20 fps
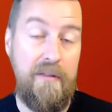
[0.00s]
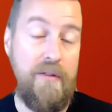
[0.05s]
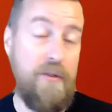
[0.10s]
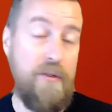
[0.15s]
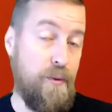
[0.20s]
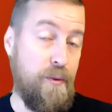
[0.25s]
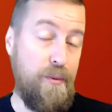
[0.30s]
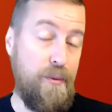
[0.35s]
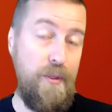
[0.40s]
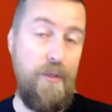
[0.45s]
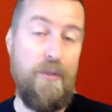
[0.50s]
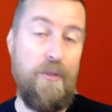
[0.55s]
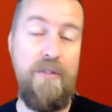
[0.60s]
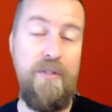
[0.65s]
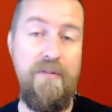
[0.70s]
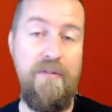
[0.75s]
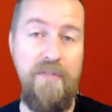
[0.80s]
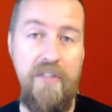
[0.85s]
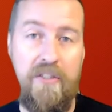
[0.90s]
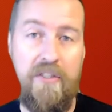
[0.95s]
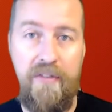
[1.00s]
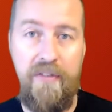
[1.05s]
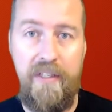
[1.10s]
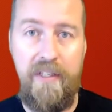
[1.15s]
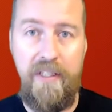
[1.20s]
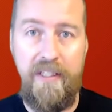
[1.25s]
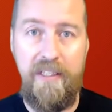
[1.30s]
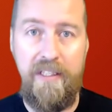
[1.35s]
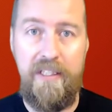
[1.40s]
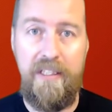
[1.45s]
You produce fish
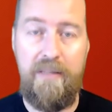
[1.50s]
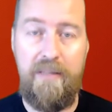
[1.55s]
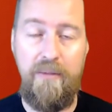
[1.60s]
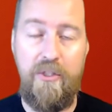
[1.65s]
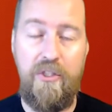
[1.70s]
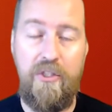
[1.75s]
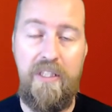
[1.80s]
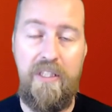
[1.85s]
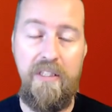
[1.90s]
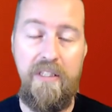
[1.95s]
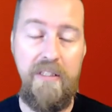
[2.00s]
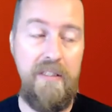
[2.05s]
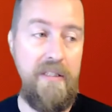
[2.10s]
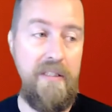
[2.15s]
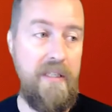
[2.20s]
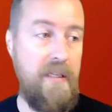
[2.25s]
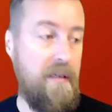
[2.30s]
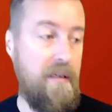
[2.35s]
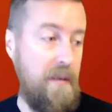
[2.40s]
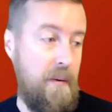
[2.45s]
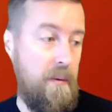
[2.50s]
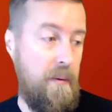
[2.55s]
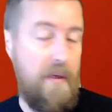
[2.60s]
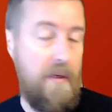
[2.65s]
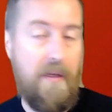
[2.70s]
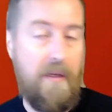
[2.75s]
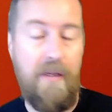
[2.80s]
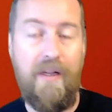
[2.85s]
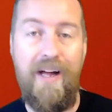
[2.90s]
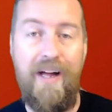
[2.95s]
filleting machines. You say,
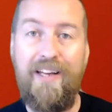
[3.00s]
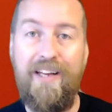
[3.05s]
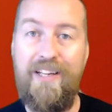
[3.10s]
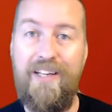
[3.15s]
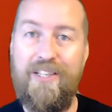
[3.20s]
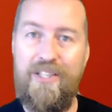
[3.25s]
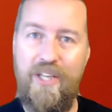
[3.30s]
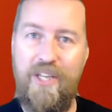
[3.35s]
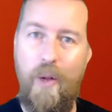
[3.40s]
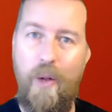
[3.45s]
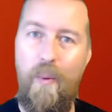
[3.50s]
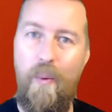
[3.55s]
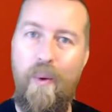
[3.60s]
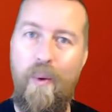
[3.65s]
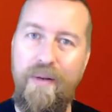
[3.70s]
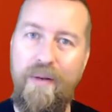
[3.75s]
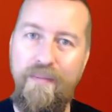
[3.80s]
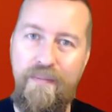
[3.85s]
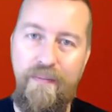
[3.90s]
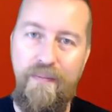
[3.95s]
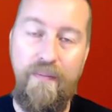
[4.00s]
oh, I can sell one.